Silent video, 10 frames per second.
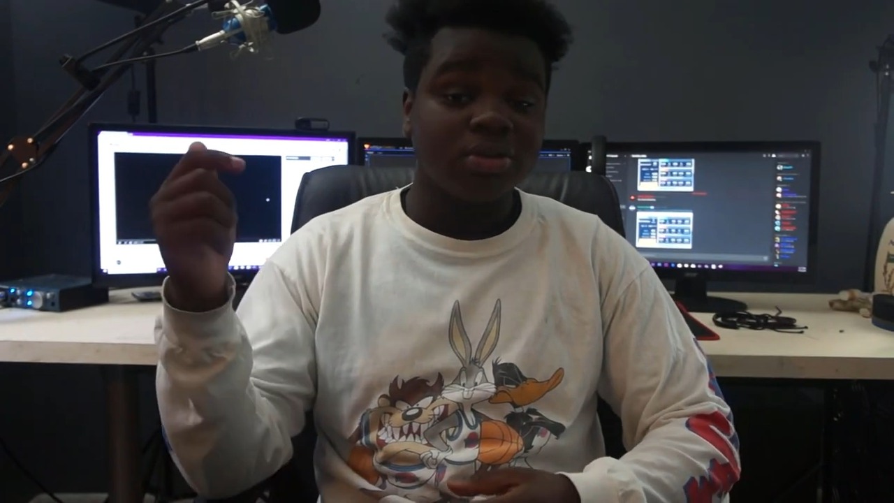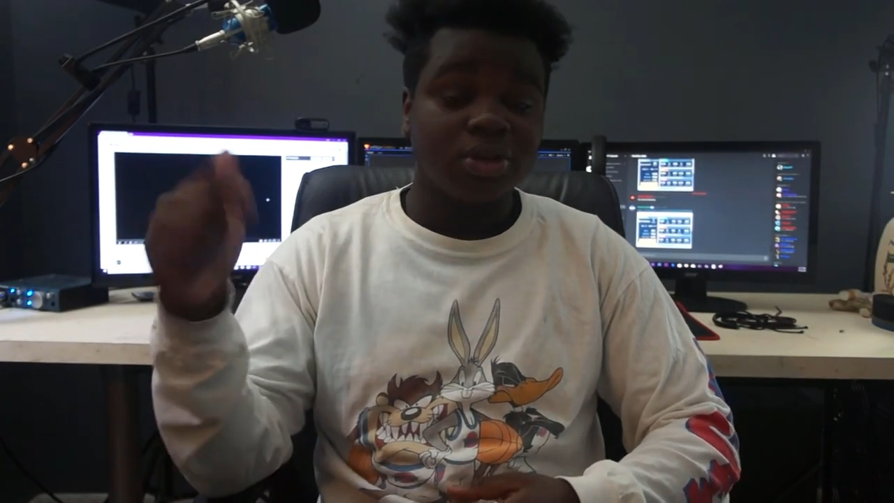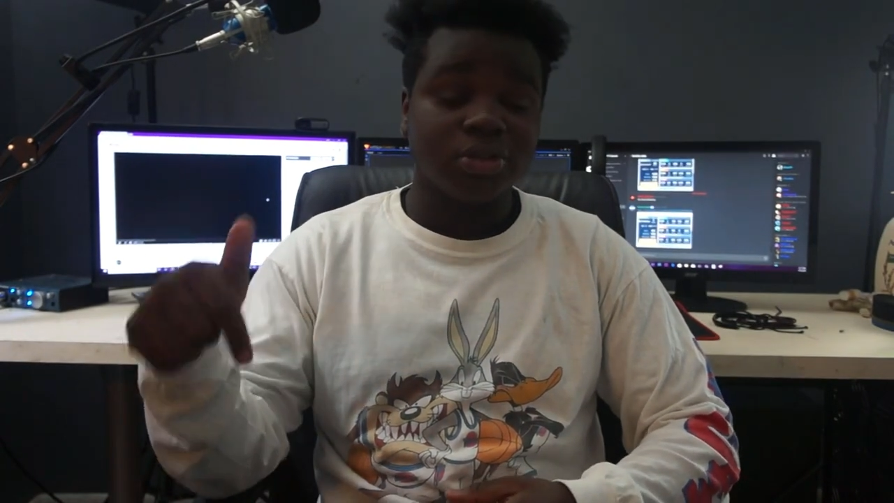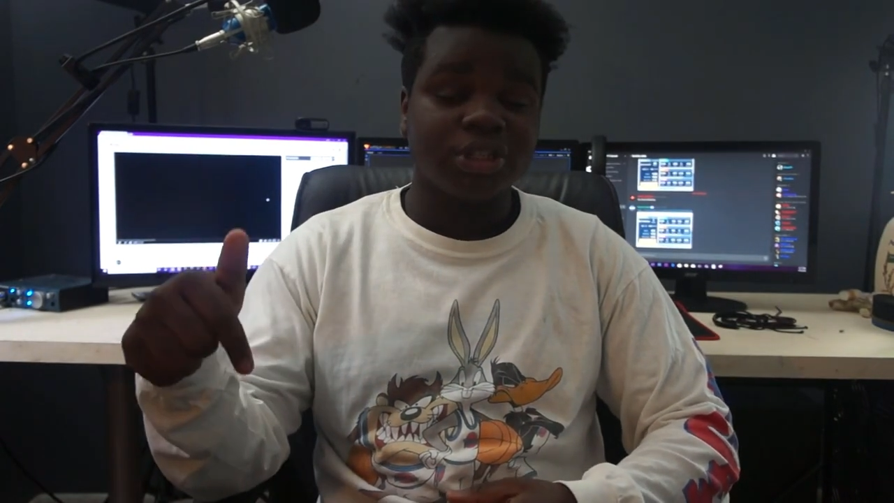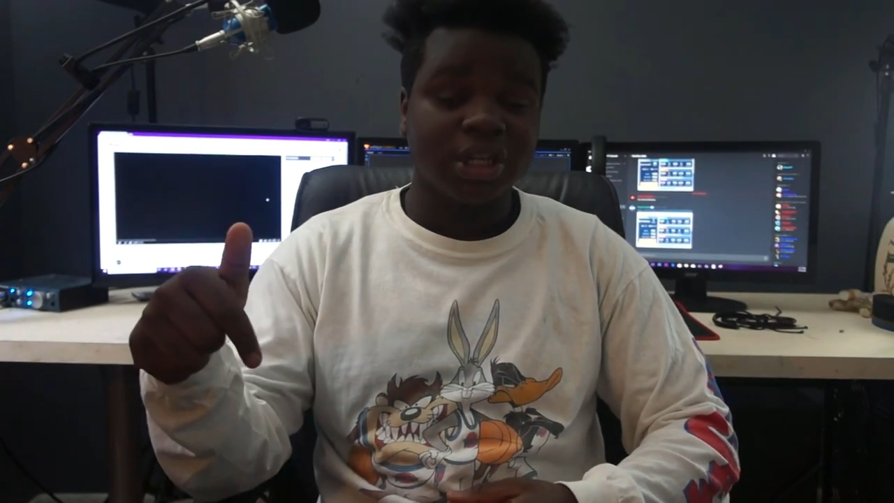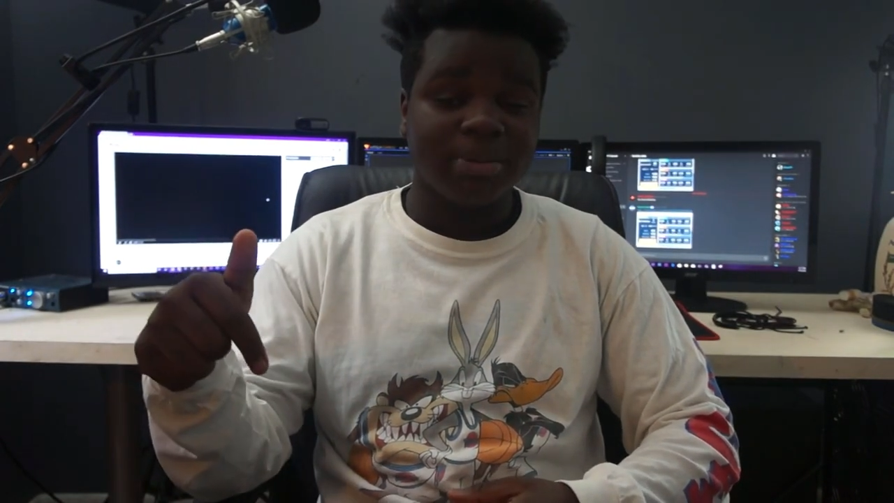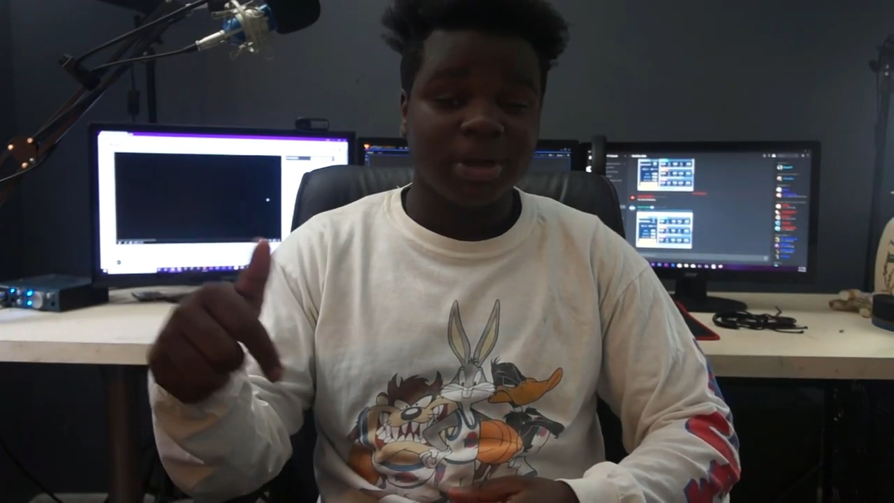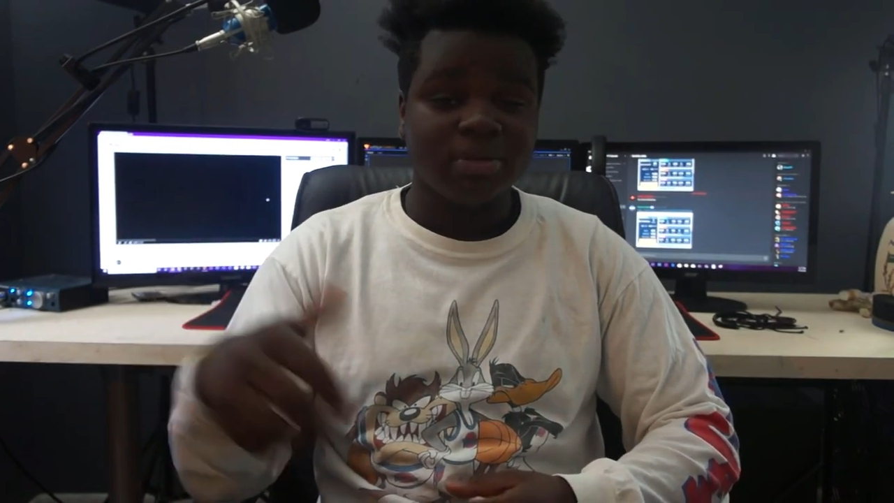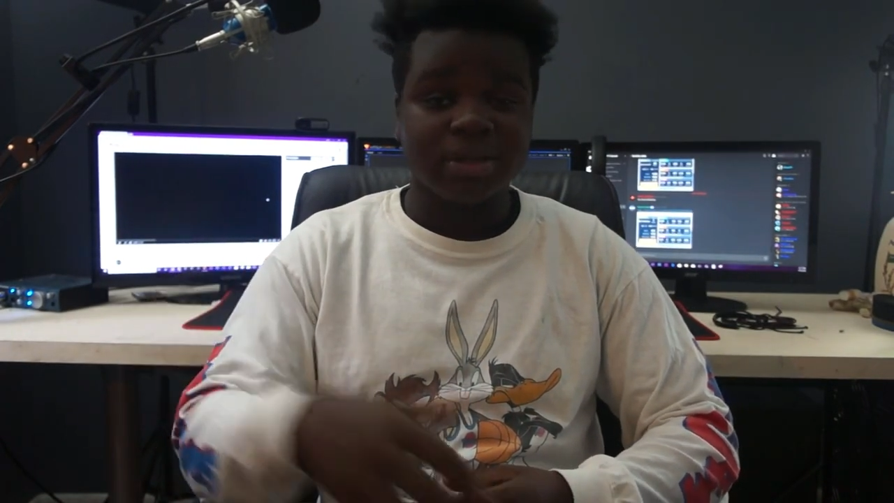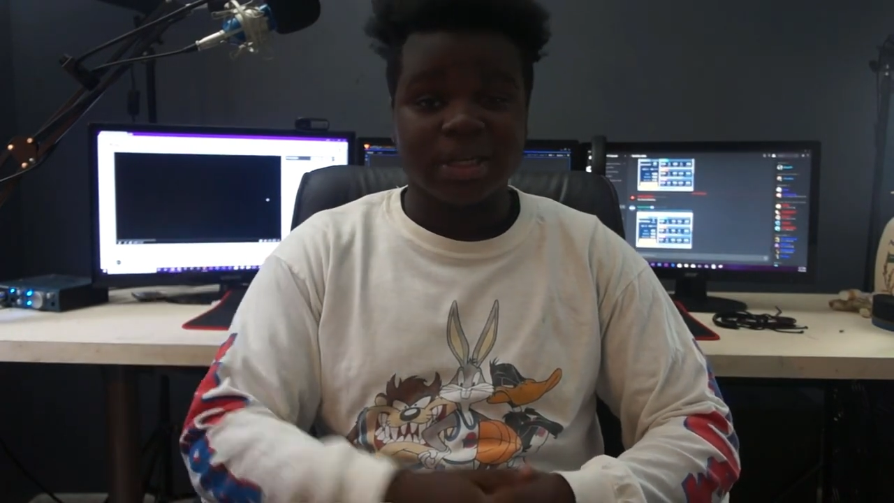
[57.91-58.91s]
Go check them
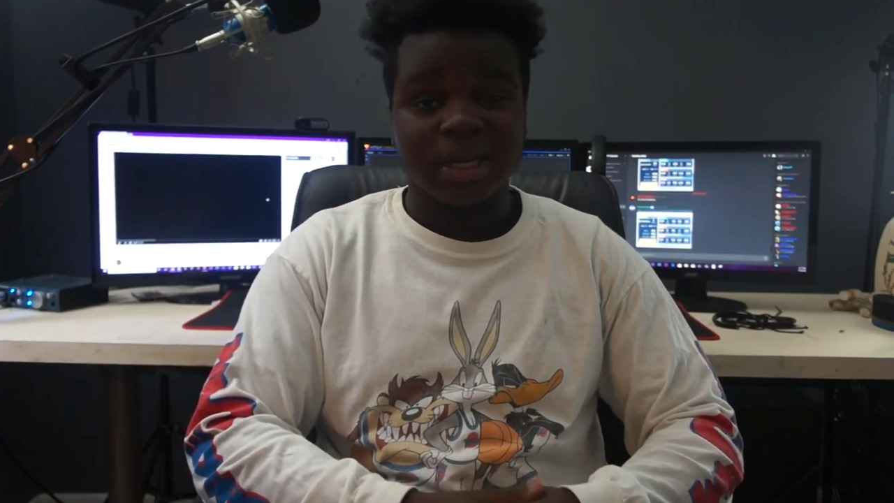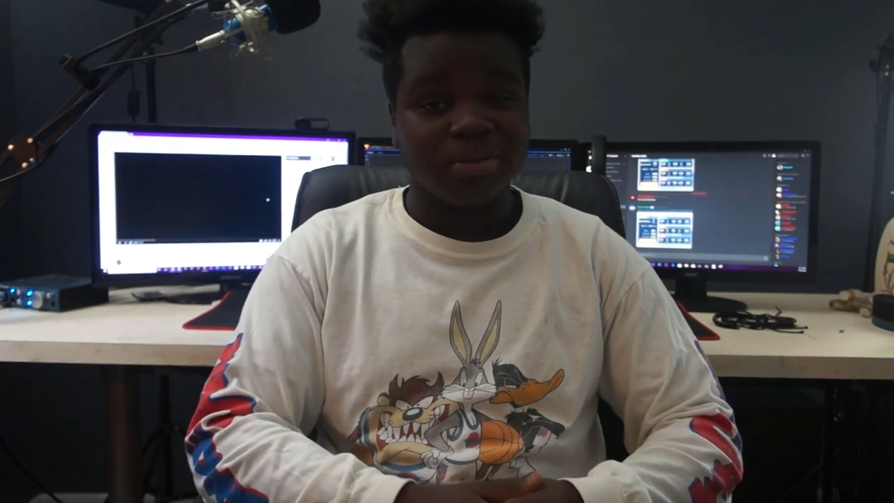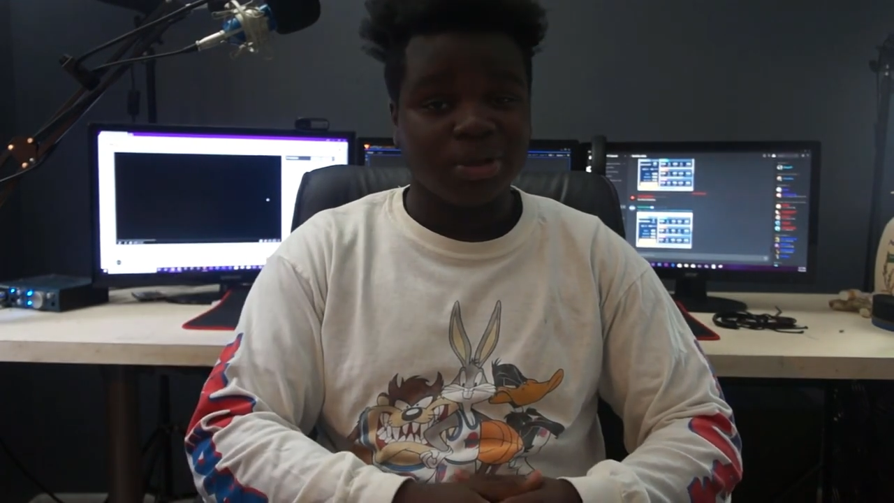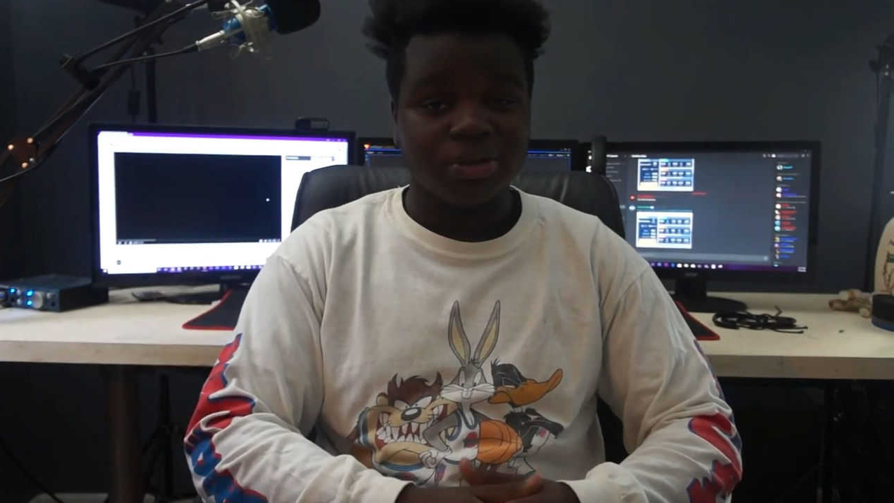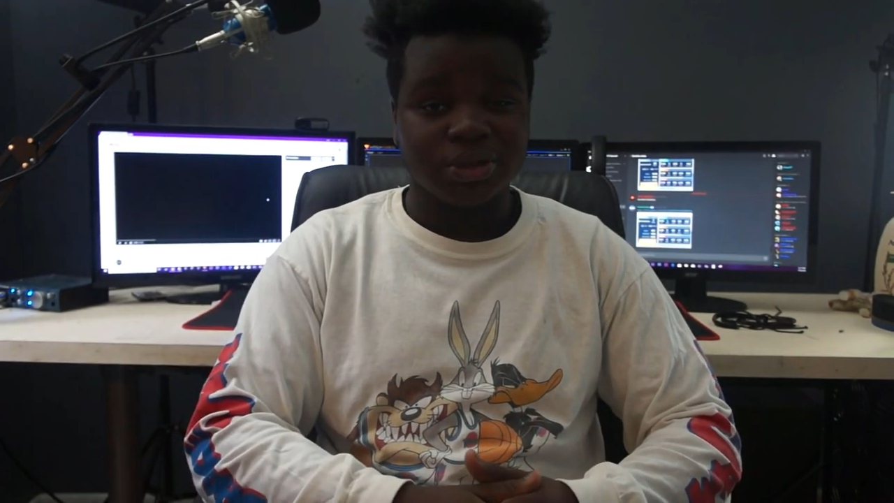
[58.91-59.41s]
out down below in the